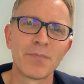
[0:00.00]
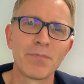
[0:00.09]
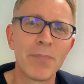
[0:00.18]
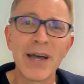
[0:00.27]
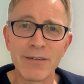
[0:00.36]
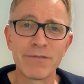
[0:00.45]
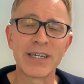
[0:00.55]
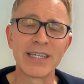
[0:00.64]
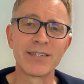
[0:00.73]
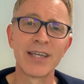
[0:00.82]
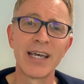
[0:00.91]
Bank
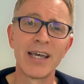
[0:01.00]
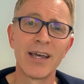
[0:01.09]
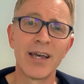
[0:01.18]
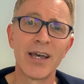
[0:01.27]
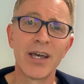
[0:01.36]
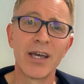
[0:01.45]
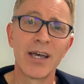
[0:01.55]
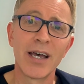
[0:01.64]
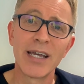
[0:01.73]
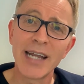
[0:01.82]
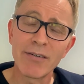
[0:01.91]
feeds.
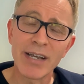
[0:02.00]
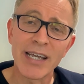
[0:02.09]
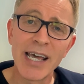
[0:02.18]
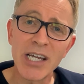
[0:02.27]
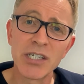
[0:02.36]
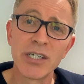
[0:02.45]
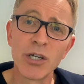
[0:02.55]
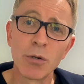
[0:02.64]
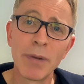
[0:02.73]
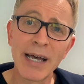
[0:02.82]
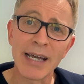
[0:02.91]
A direct connection to your
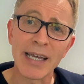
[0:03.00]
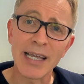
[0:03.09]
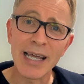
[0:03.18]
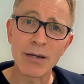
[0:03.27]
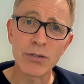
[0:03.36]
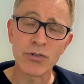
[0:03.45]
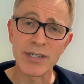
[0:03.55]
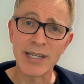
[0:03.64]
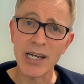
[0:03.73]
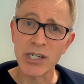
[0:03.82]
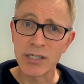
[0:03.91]
bank allows
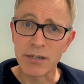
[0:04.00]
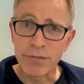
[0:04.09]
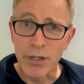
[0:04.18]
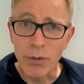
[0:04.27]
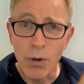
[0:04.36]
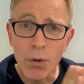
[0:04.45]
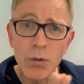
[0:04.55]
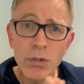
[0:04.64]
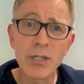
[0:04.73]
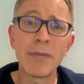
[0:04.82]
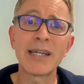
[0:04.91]
transactions to flow
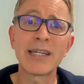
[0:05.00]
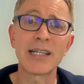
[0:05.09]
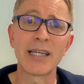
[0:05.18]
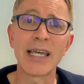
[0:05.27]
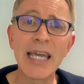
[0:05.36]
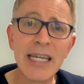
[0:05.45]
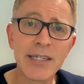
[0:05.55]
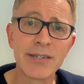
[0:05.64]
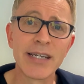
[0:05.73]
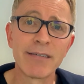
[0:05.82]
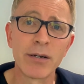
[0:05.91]
automatically into
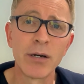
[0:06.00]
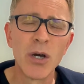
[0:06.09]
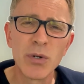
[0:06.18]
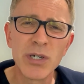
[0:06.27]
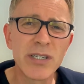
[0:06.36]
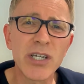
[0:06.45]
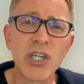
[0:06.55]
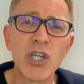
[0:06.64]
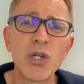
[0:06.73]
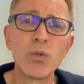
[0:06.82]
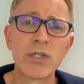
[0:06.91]
Xero, which is a
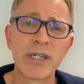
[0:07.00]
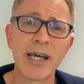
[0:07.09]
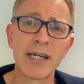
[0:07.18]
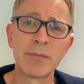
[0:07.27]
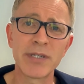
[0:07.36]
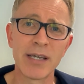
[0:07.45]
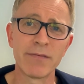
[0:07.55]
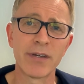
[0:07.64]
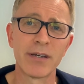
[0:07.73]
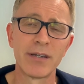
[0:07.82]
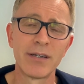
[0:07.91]
huge time
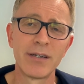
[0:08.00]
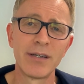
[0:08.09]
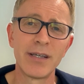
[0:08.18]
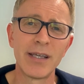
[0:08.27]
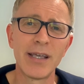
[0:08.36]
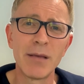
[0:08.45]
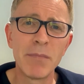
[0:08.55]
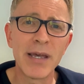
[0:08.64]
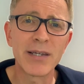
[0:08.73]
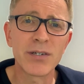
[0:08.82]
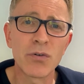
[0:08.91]
saver. It
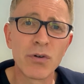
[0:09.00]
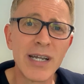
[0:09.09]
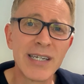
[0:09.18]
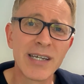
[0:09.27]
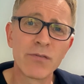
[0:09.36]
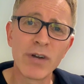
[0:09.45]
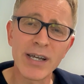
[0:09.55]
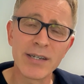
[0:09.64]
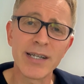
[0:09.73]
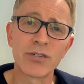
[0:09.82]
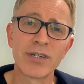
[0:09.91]
makes creating and
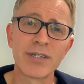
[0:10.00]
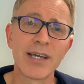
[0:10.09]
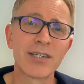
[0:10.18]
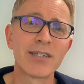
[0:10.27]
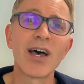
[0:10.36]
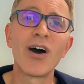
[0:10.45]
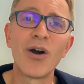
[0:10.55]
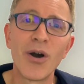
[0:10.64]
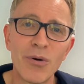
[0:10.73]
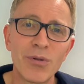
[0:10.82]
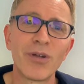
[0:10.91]
reconcile transactions a
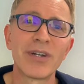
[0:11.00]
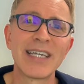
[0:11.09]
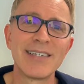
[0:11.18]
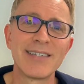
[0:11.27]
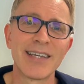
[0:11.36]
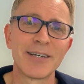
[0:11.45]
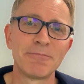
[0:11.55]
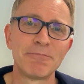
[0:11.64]
whole lot easier.